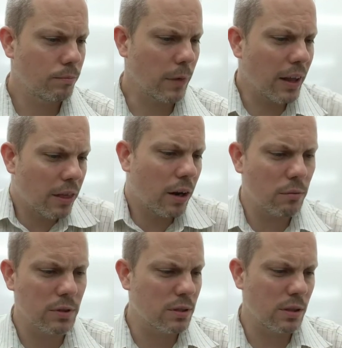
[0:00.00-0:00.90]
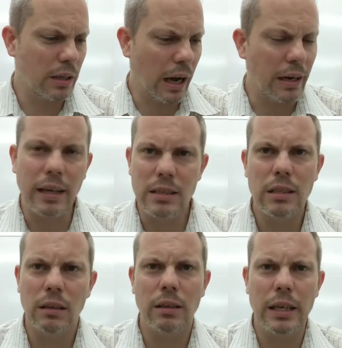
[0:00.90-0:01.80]
I thought it was a nice
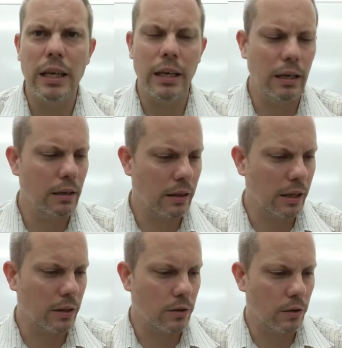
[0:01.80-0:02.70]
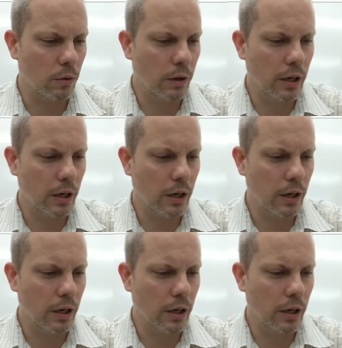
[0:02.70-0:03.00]
little kiddie thing to do,